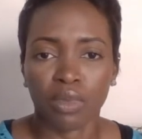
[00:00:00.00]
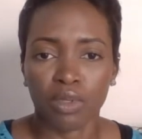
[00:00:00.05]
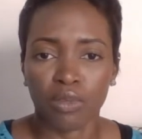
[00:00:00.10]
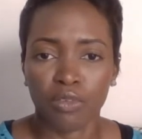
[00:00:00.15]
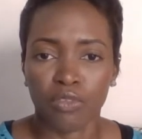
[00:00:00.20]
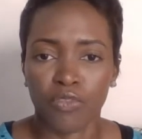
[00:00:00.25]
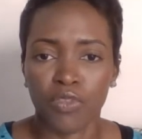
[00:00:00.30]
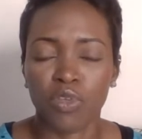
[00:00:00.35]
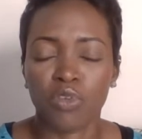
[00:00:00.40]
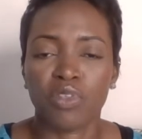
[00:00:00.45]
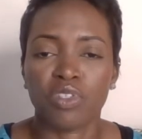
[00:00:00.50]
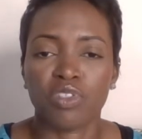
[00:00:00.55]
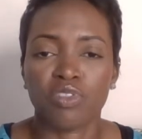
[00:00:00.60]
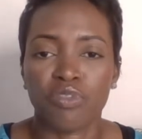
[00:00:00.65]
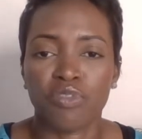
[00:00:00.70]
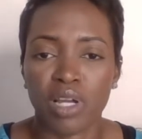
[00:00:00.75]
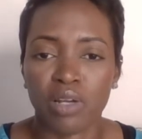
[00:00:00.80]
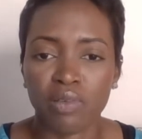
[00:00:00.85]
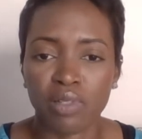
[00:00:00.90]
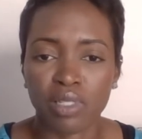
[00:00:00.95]
a few of his
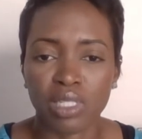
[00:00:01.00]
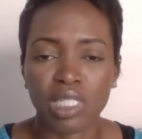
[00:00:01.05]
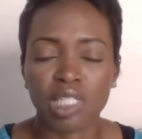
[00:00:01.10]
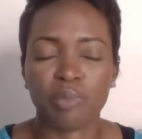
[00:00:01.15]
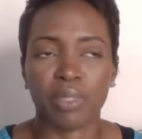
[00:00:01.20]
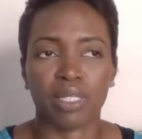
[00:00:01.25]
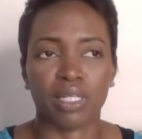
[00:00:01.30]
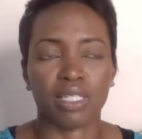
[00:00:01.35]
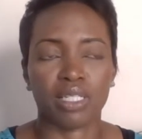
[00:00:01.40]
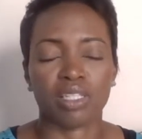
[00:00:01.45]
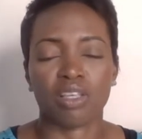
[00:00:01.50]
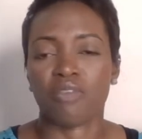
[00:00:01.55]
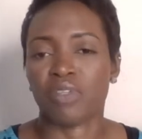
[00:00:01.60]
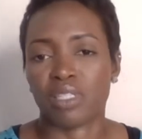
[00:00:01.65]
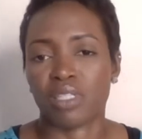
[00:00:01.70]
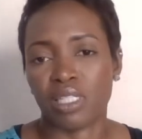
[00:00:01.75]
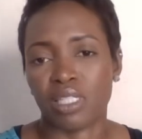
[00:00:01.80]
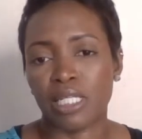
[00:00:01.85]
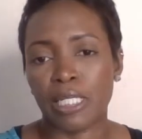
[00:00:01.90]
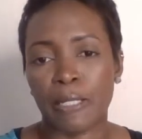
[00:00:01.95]
fragrances because
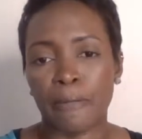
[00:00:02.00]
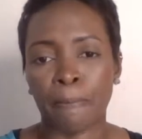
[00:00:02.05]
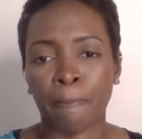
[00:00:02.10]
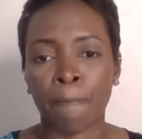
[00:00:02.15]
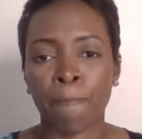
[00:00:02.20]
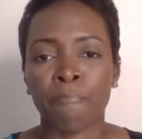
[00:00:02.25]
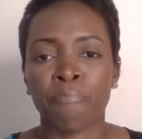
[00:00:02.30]
obviously